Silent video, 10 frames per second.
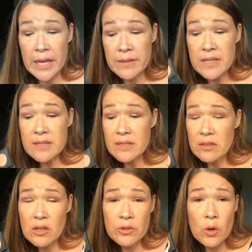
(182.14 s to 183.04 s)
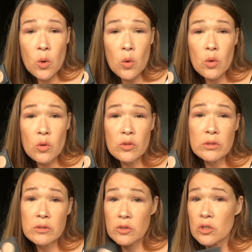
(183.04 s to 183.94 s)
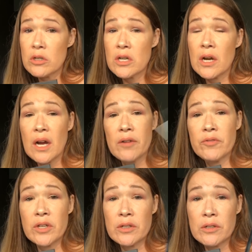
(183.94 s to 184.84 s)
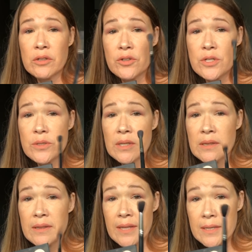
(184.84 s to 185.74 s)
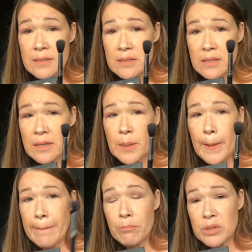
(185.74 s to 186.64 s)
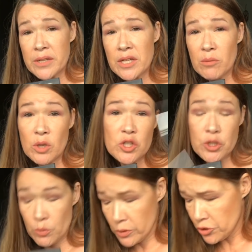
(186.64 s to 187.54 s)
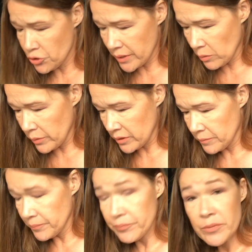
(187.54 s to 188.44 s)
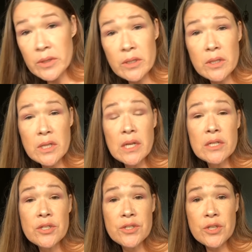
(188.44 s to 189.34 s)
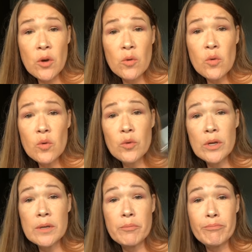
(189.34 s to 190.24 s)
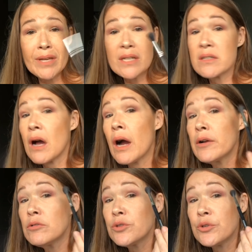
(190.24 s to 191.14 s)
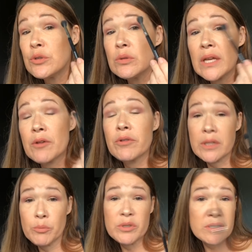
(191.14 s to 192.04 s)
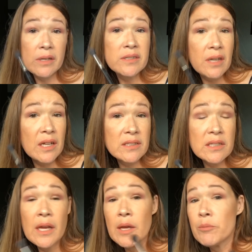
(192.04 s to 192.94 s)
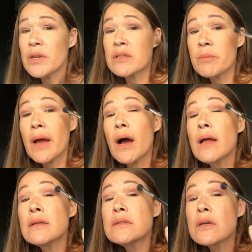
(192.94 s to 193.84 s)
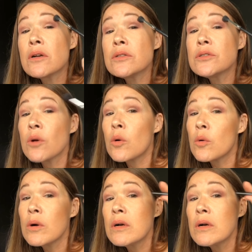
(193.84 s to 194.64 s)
and the whole look I've done using this blending brush, which you get with it. So, because I don't do like really precise eyes, because my eyelids are so